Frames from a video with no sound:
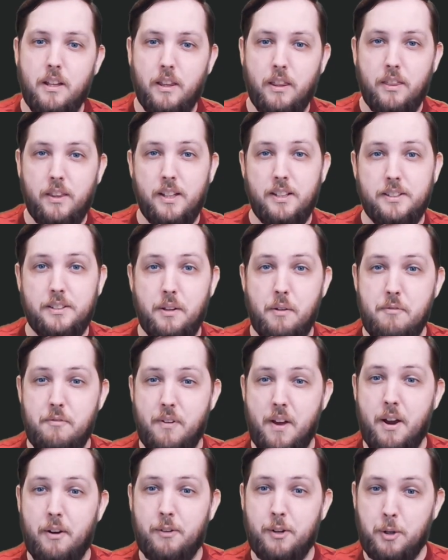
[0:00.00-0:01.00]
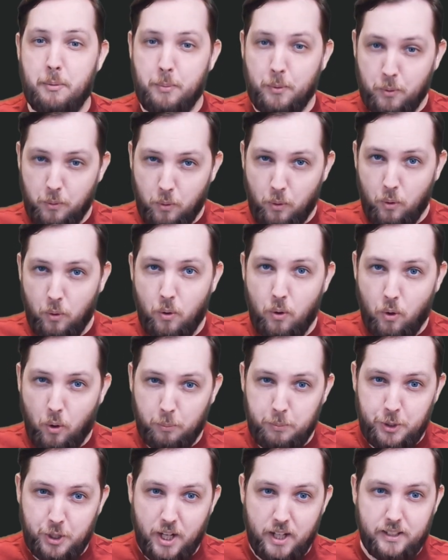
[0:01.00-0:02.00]
This variable or
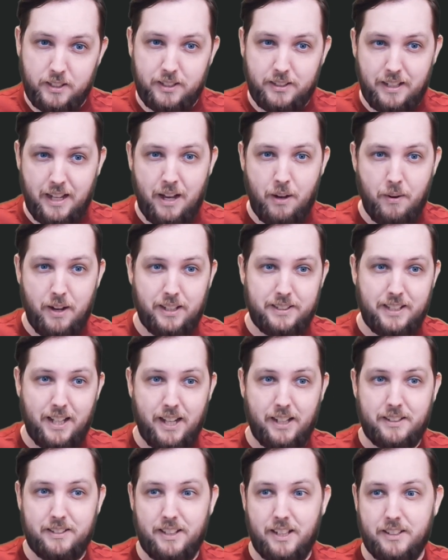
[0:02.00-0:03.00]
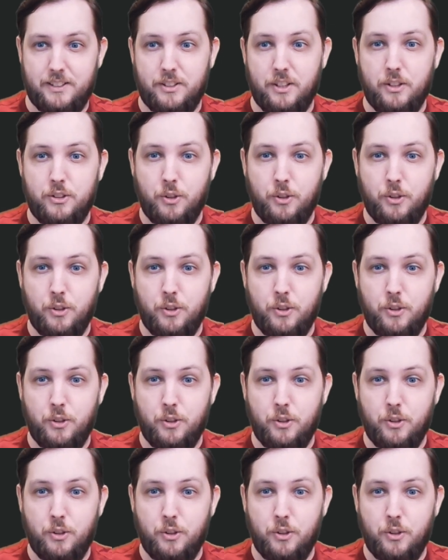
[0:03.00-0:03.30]
object now has access